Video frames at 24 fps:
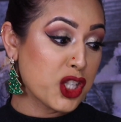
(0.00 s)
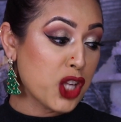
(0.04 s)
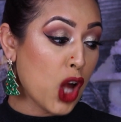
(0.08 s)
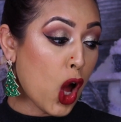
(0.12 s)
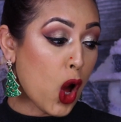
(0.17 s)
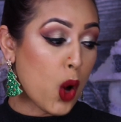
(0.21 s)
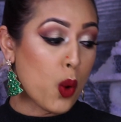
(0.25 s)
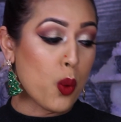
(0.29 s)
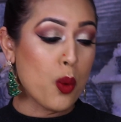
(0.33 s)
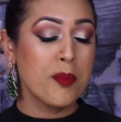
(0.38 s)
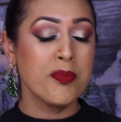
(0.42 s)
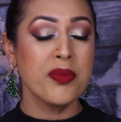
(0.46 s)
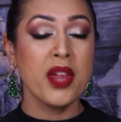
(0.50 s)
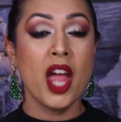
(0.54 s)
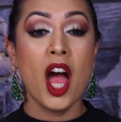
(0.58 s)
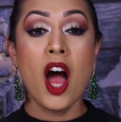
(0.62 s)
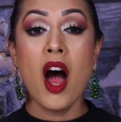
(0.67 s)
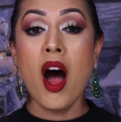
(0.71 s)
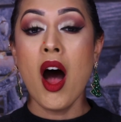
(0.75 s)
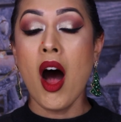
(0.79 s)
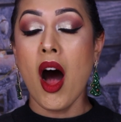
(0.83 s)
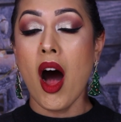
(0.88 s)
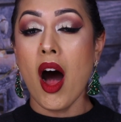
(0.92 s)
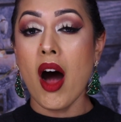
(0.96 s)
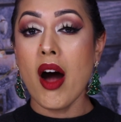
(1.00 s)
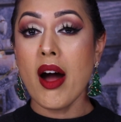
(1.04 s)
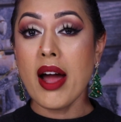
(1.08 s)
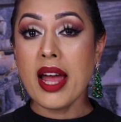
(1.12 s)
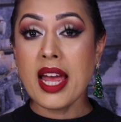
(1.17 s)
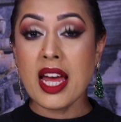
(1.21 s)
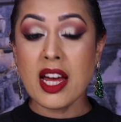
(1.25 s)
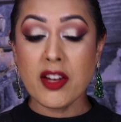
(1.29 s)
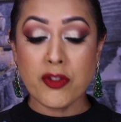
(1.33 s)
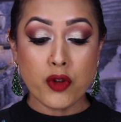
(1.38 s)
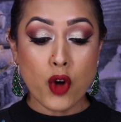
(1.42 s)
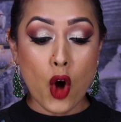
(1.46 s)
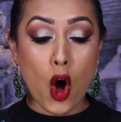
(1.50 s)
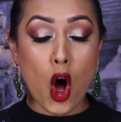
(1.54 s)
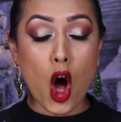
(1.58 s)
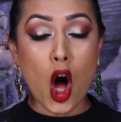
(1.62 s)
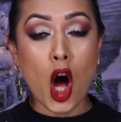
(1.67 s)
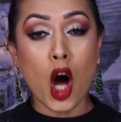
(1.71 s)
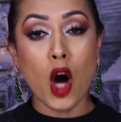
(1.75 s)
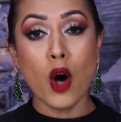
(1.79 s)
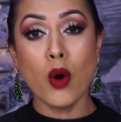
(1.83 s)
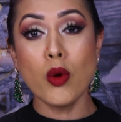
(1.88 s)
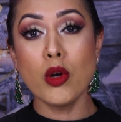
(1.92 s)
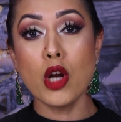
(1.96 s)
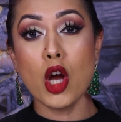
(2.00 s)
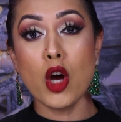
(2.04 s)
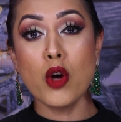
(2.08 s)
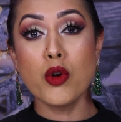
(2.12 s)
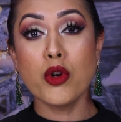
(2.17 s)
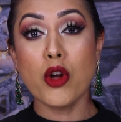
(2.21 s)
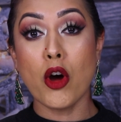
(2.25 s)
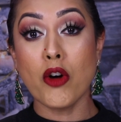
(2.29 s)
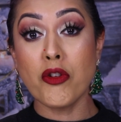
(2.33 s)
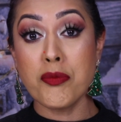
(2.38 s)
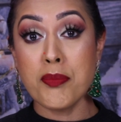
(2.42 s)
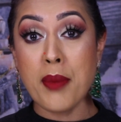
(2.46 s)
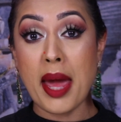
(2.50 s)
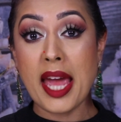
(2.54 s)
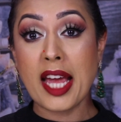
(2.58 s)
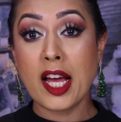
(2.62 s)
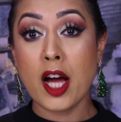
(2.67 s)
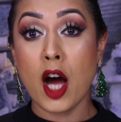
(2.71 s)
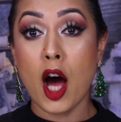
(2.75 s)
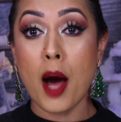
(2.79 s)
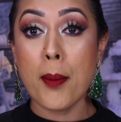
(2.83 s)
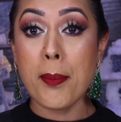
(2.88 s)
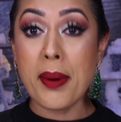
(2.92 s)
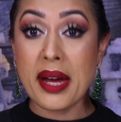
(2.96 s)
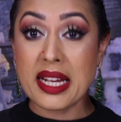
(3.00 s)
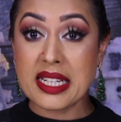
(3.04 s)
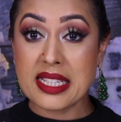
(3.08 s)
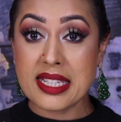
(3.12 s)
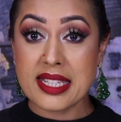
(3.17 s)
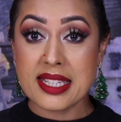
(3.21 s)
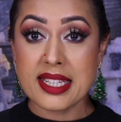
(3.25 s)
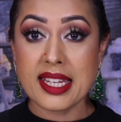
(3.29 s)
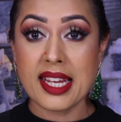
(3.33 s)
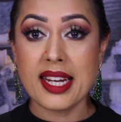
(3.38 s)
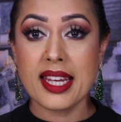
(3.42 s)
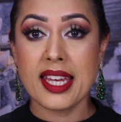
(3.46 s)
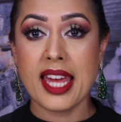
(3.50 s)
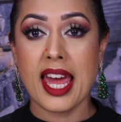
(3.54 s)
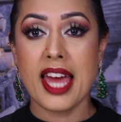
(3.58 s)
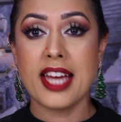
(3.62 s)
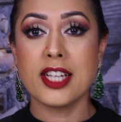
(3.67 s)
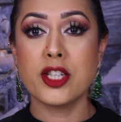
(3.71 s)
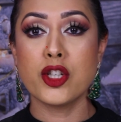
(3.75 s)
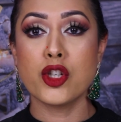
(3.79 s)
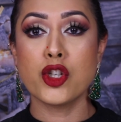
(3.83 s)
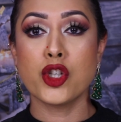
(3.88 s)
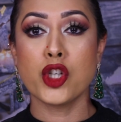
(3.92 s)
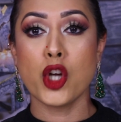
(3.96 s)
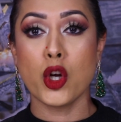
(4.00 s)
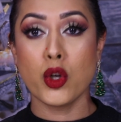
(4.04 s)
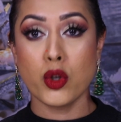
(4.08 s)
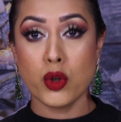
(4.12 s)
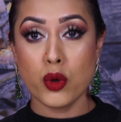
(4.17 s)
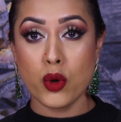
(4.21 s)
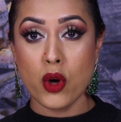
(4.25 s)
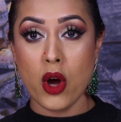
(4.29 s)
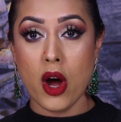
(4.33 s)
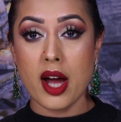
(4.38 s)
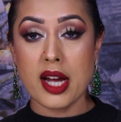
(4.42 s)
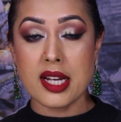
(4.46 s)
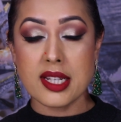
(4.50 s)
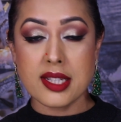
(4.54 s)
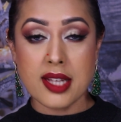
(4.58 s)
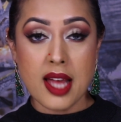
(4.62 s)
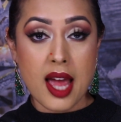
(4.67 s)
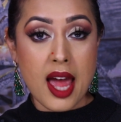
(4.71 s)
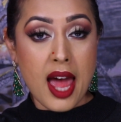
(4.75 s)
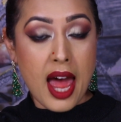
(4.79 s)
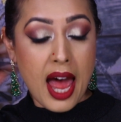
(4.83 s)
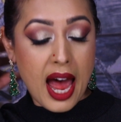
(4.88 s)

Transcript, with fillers: So, I have got a whole load of makeup and skincare to show you guys